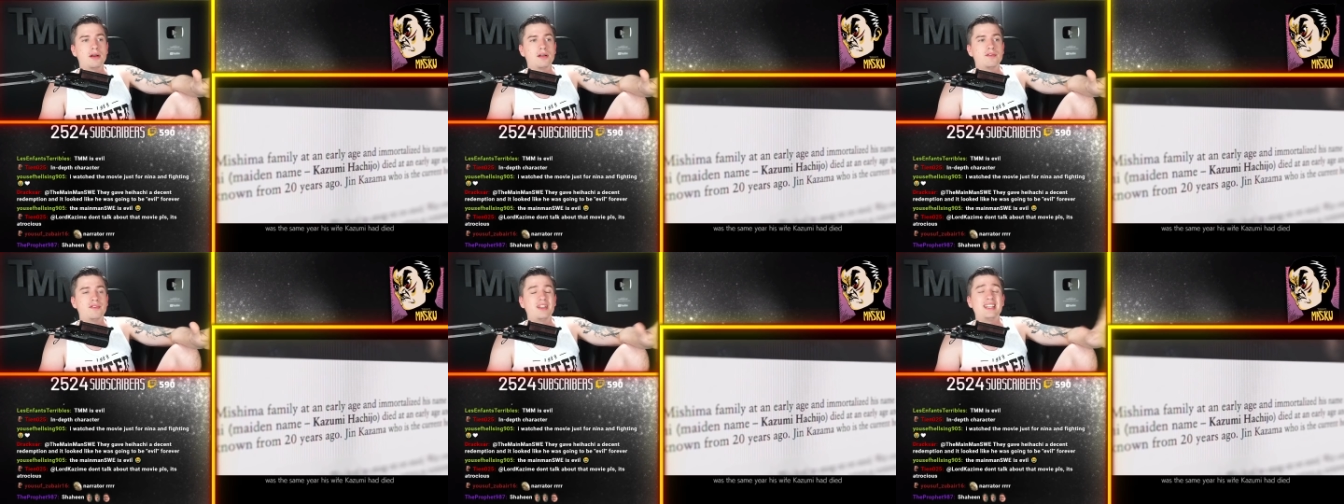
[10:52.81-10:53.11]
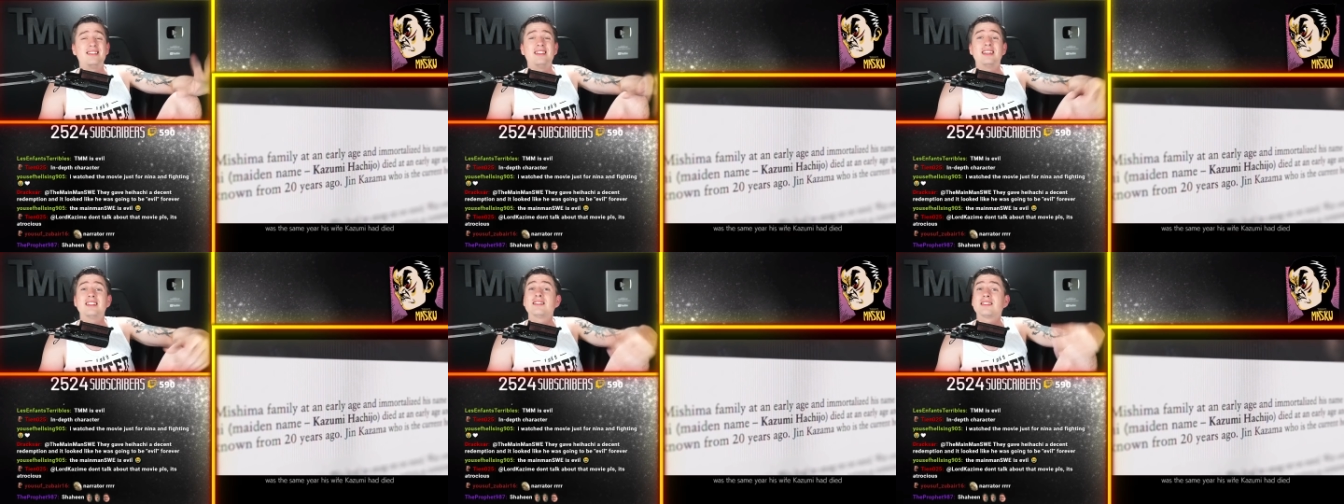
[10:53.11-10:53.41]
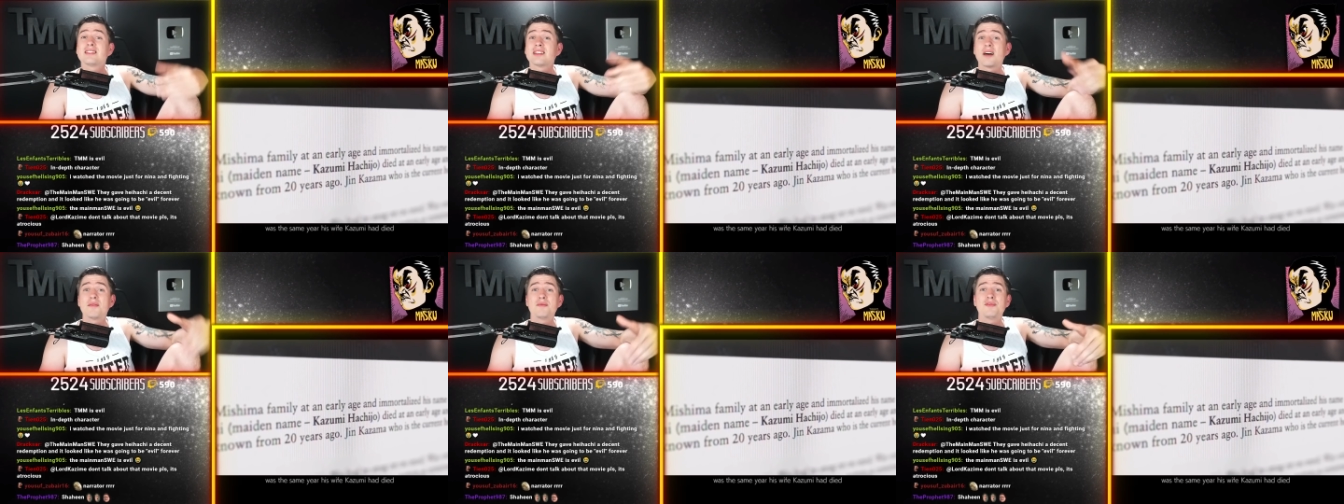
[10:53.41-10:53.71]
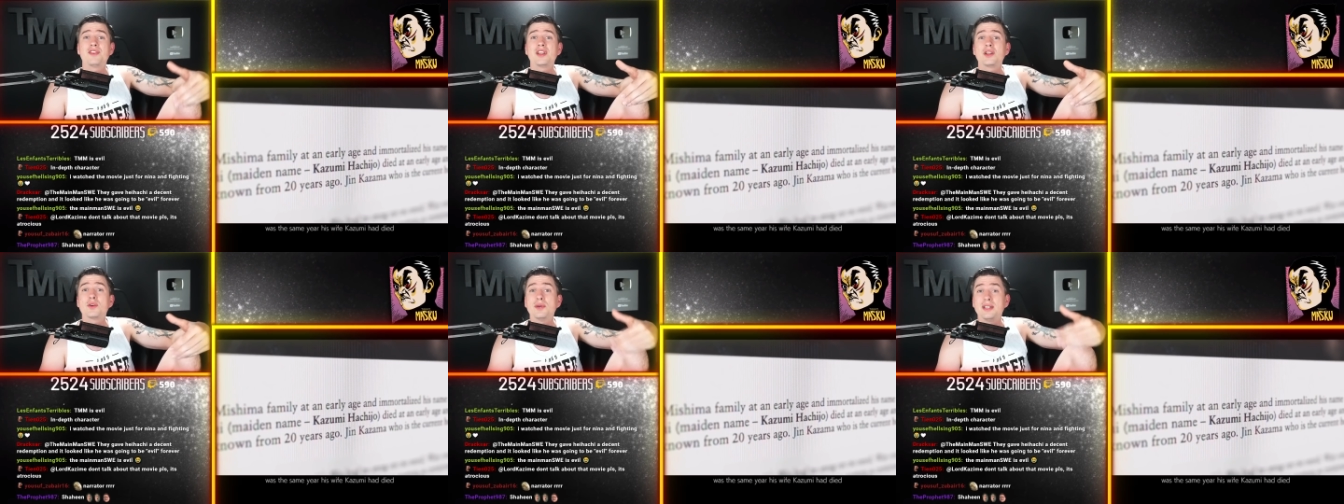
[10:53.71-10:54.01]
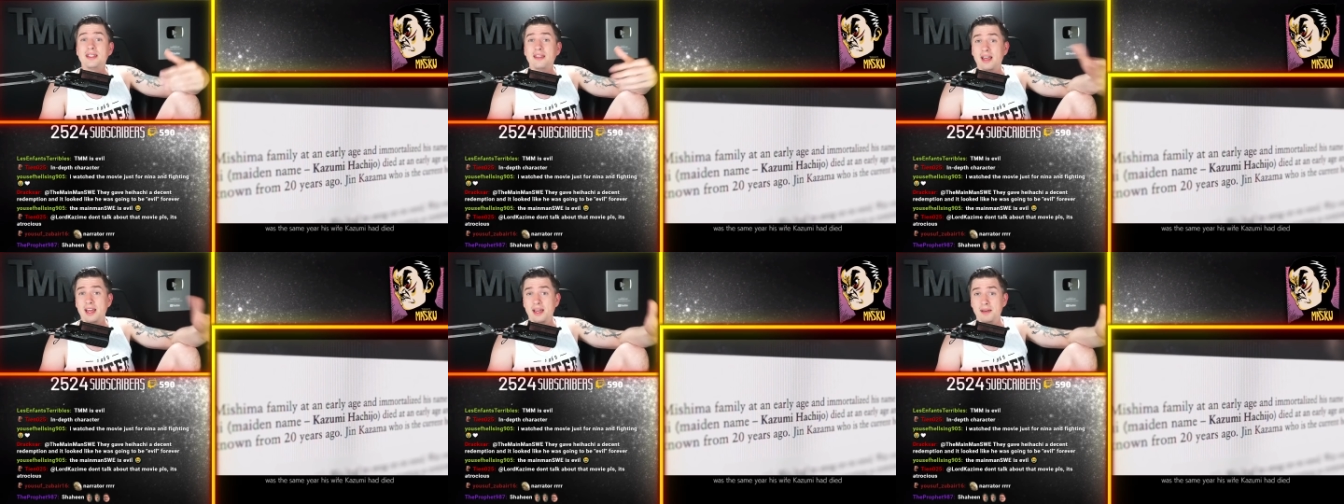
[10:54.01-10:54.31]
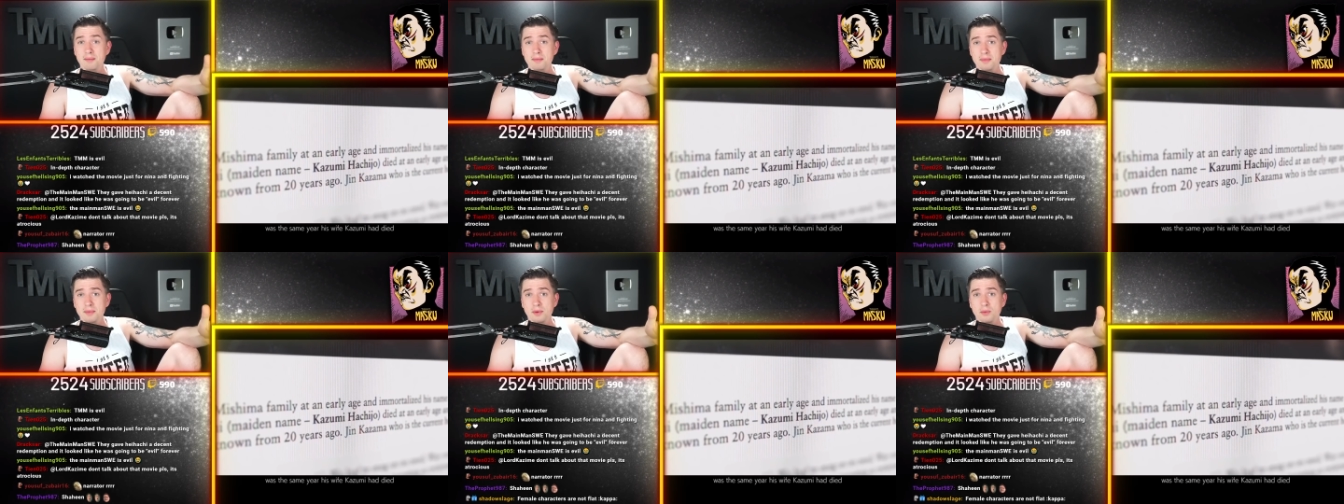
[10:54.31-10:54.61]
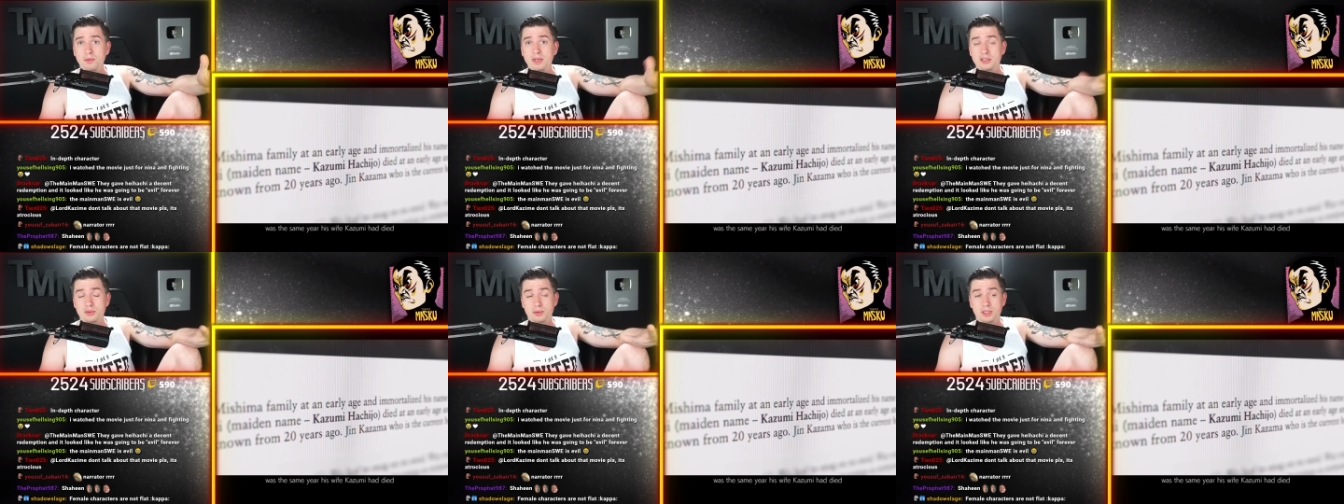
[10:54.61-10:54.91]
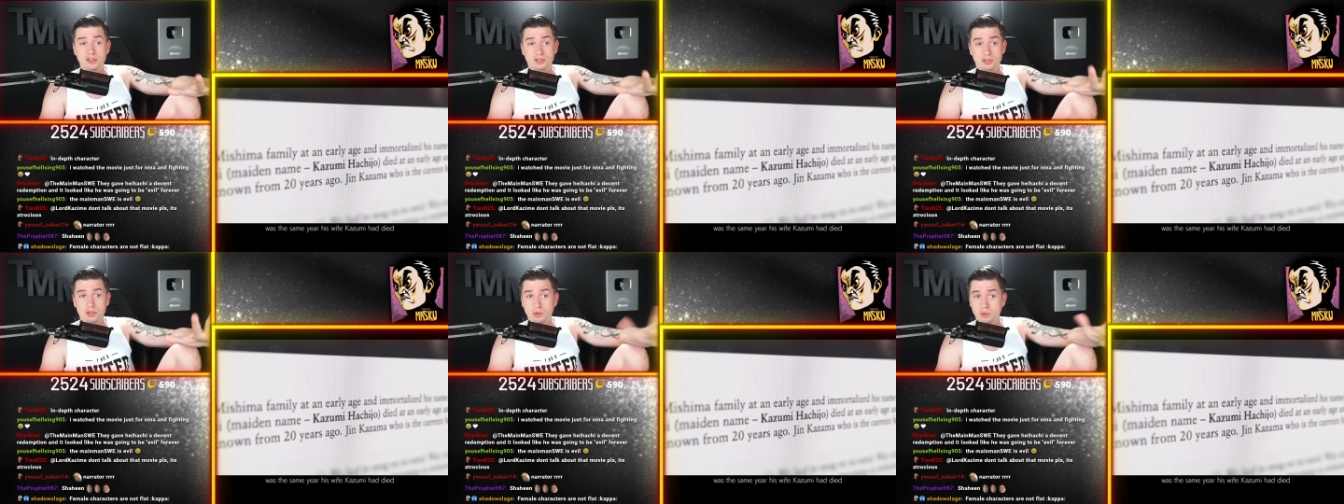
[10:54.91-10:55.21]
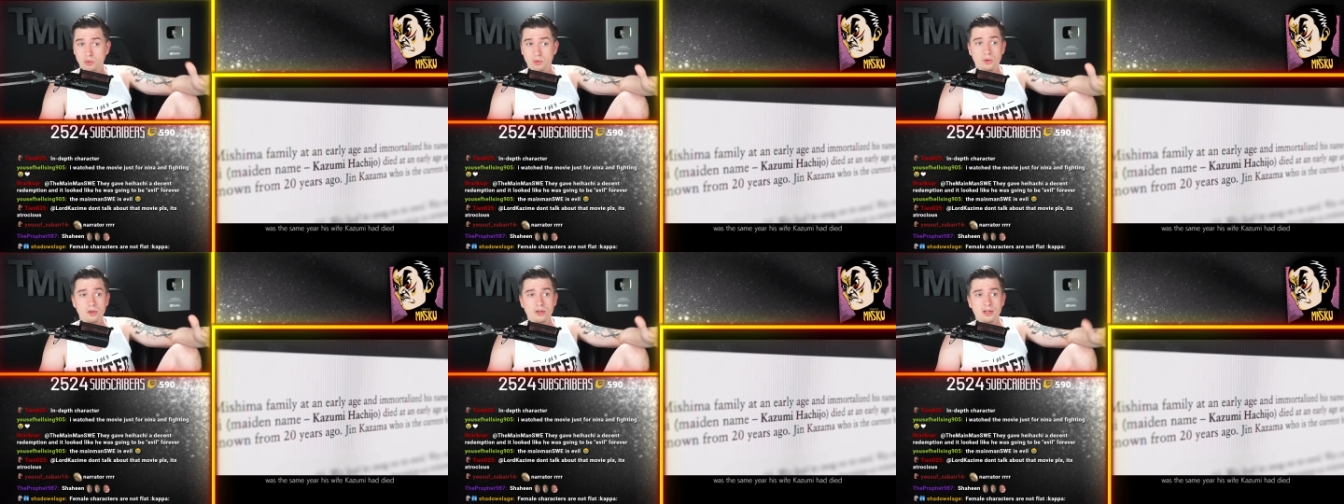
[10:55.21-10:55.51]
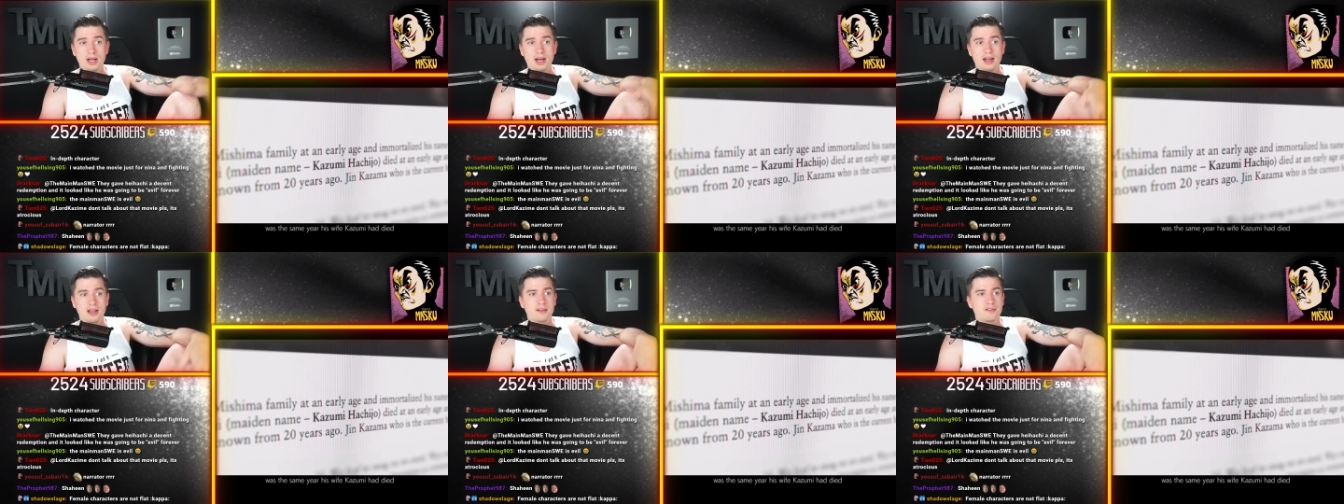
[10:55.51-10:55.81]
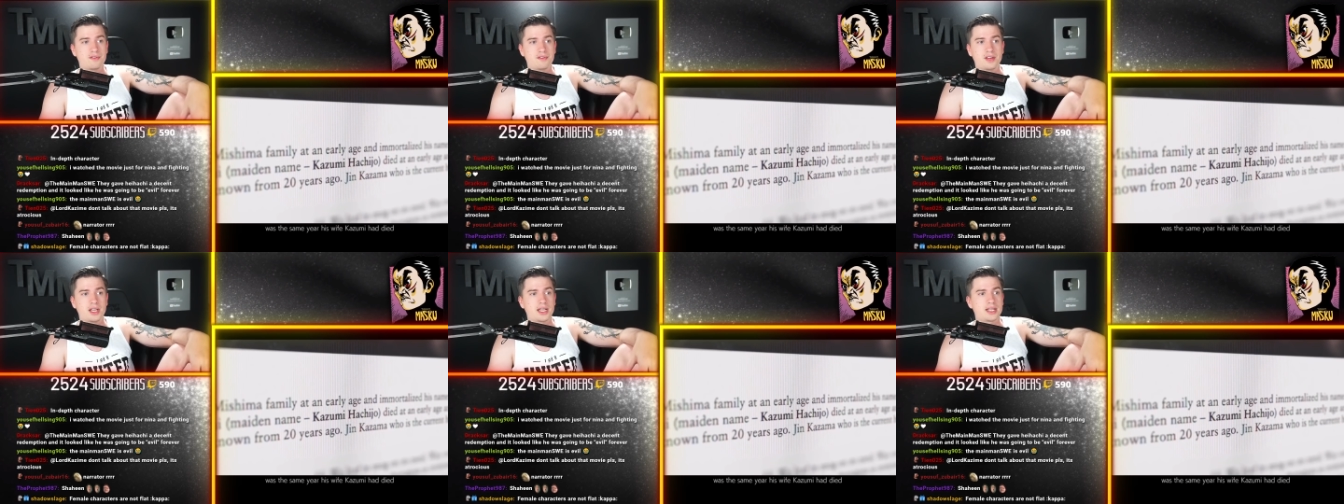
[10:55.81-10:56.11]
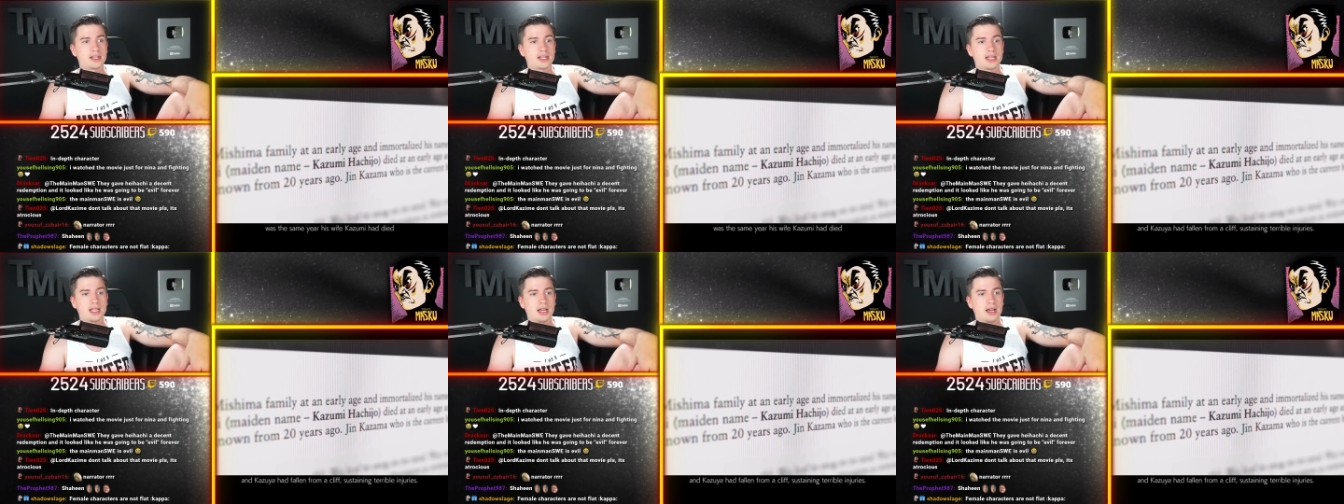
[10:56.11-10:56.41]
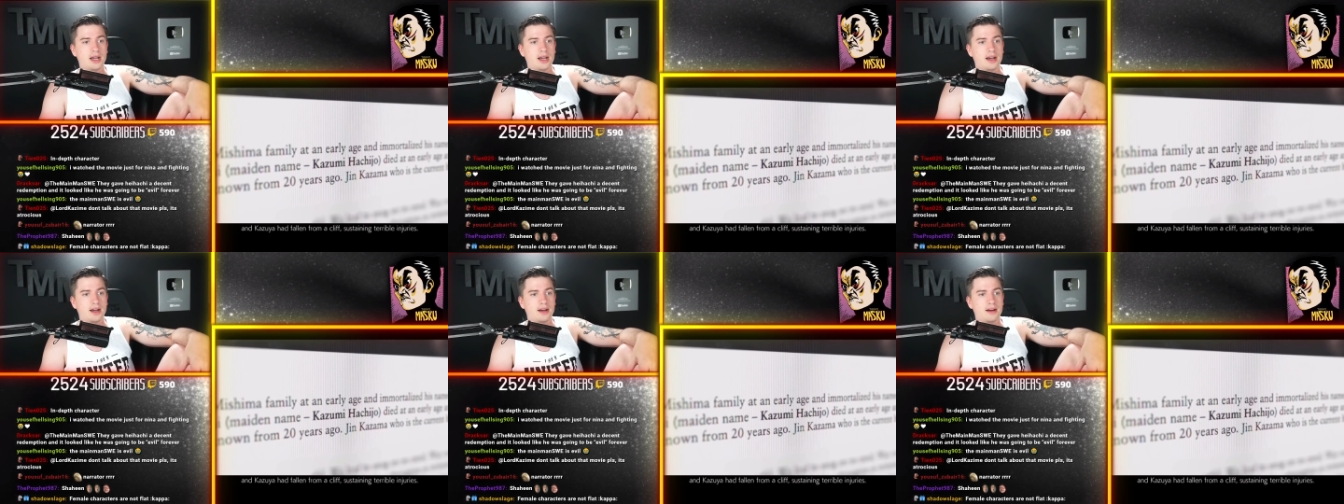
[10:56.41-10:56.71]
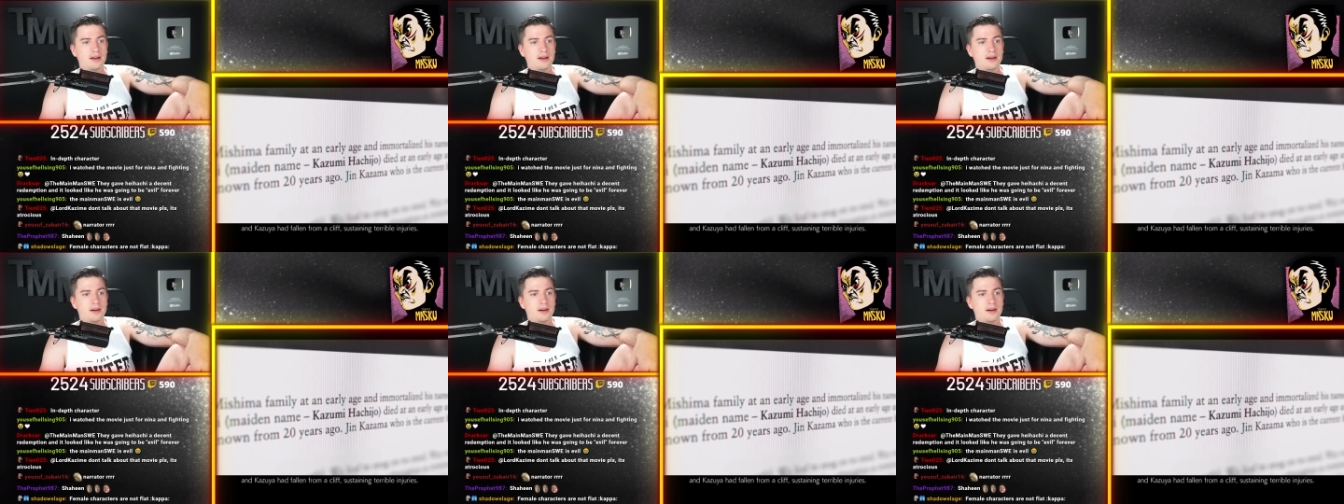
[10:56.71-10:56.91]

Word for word: They did something with him, which was cool. I think uh,